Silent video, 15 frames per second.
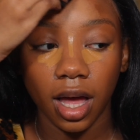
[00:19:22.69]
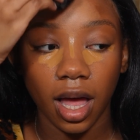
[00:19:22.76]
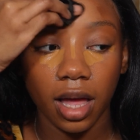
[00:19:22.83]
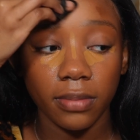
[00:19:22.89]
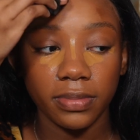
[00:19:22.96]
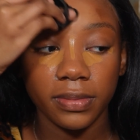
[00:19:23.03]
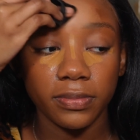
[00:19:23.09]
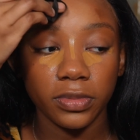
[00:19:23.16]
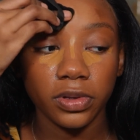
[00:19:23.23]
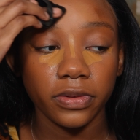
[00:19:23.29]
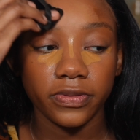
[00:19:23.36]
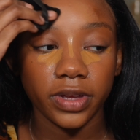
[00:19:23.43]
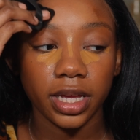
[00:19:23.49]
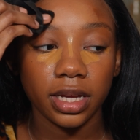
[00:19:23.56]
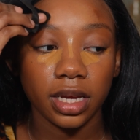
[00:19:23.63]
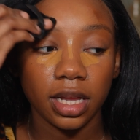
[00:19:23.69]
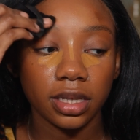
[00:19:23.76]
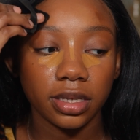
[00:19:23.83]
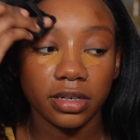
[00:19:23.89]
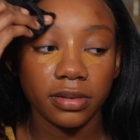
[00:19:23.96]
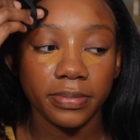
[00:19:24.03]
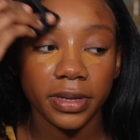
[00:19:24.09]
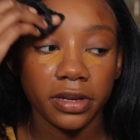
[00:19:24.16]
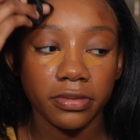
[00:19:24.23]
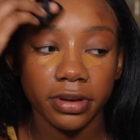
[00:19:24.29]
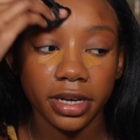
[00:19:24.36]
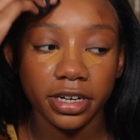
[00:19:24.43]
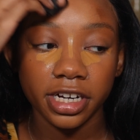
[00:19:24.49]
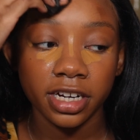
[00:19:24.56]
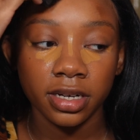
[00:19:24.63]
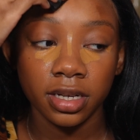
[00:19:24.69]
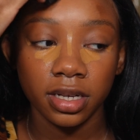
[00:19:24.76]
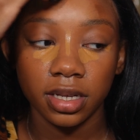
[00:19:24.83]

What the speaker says: I'll be moving a little bit quicker